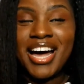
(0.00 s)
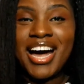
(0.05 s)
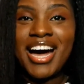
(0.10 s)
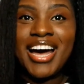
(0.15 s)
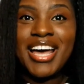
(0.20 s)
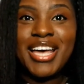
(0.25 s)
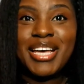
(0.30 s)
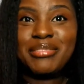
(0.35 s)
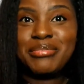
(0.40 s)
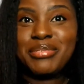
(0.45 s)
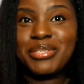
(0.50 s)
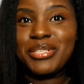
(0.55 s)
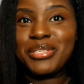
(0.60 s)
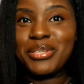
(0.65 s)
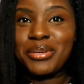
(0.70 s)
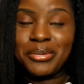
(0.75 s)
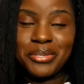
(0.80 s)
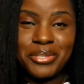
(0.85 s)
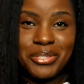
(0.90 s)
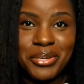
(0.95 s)
I am
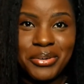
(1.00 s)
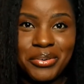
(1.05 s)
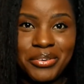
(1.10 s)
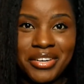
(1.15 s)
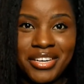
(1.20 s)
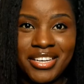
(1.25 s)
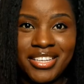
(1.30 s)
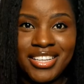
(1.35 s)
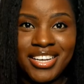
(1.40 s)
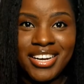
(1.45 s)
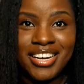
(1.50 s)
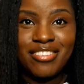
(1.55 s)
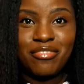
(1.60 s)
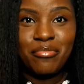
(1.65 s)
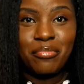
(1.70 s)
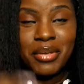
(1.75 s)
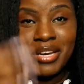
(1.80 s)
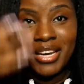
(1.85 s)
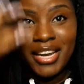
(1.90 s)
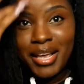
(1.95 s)
so sorry that I've
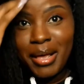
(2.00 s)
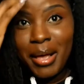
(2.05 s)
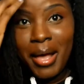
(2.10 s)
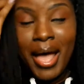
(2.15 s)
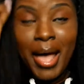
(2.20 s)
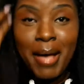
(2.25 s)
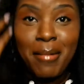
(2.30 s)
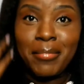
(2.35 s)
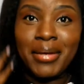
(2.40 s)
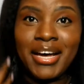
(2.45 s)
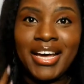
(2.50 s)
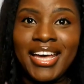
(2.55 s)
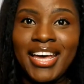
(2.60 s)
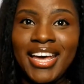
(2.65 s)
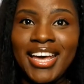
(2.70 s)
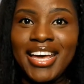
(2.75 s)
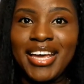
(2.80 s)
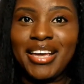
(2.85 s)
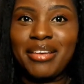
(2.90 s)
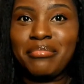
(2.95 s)
been
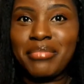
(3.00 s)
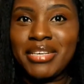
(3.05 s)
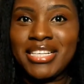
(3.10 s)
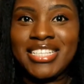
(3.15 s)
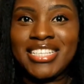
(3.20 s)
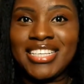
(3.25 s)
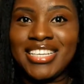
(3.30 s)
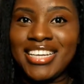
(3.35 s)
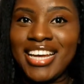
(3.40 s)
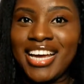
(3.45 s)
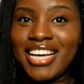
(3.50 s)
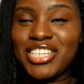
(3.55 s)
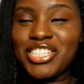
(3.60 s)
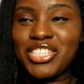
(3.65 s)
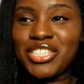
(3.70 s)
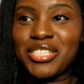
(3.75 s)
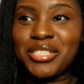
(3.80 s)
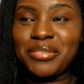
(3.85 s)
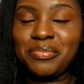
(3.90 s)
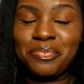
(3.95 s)
MIA, missing in
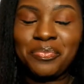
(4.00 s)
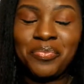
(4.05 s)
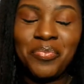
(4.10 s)
action.